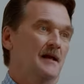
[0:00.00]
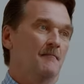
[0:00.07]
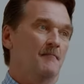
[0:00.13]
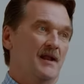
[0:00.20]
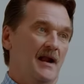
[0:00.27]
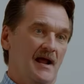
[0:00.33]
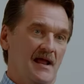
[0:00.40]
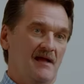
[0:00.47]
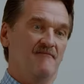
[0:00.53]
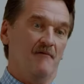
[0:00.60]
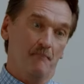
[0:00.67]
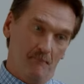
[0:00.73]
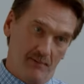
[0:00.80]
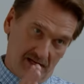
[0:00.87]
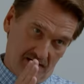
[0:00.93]
But I have a
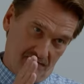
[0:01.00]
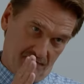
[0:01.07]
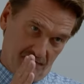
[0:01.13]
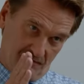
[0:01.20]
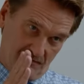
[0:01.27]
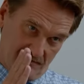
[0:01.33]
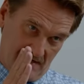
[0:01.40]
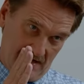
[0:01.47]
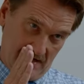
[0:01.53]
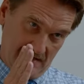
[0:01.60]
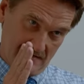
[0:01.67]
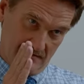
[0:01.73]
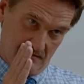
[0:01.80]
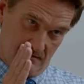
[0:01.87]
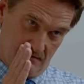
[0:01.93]
big first
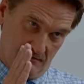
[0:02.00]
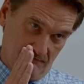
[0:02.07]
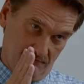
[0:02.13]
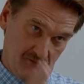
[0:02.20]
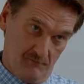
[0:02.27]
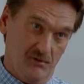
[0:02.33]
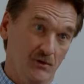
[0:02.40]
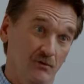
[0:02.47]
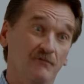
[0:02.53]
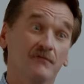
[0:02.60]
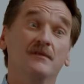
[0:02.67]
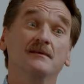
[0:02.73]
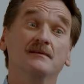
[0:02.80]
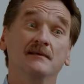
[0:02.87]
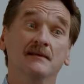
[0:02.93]
ask from you for
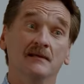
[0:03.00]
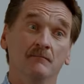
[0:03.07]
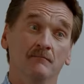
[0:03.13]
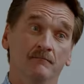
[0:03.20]
the team.